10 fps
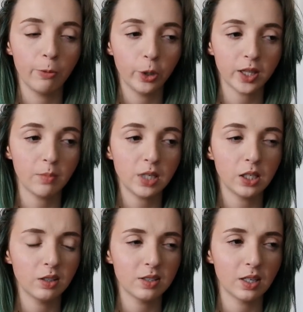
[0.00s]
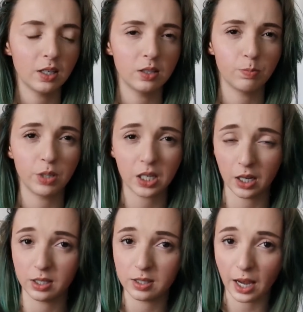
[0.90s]
and what that means is
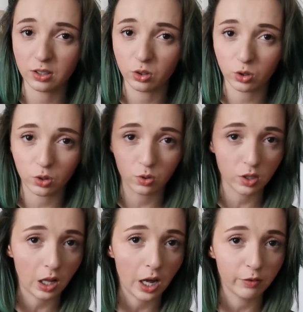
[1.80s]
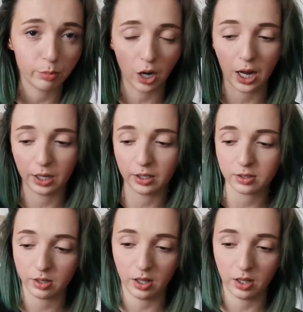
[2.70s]
because I do use a lot of products,